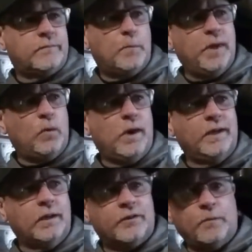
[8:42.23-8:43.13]
the big
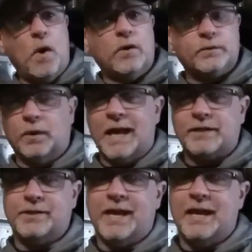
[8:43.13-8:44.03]
one and the smallest one
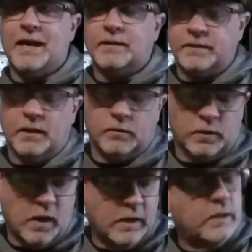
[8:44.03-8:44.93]
actually hang out together
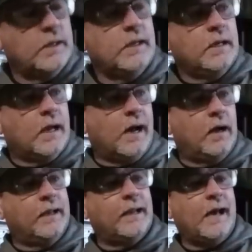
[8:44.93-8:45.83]
a lot.
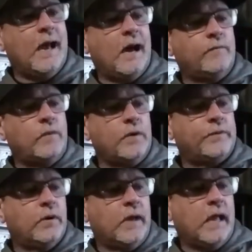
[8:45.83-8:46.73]
And then I have
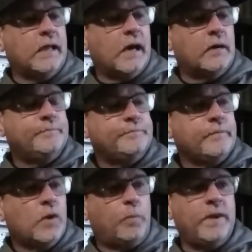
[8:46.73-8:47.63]
also a
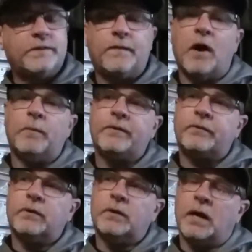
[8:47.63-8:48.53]

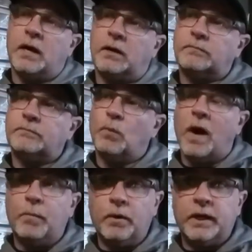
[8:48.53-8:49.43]
Opisthothalamus
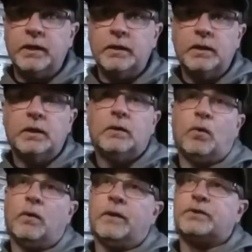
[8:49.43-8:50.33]
Wahlbergi,
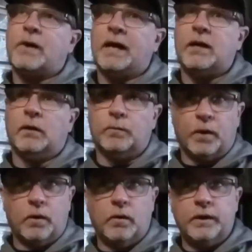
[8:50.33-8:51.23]
or the tricolored
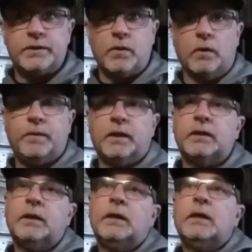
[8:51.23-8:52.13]
burrowing
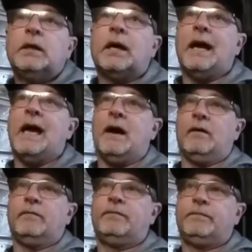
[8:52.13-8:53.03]
scorpion. I
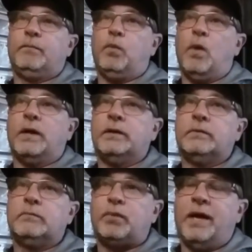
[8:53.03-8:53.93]
have
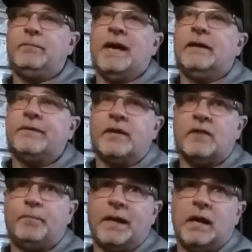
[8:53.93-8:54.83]
1 praying mantis
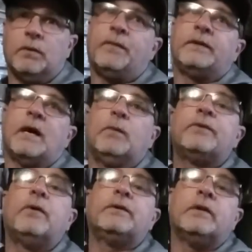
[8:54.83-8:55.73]
left, but I don't think that
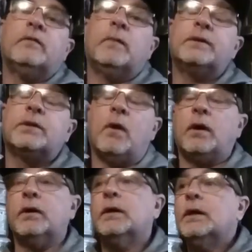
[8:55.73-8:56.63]
one's going to live much
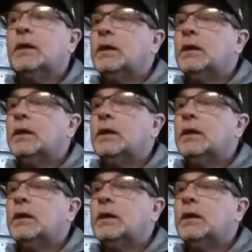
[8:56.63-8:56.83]
longer.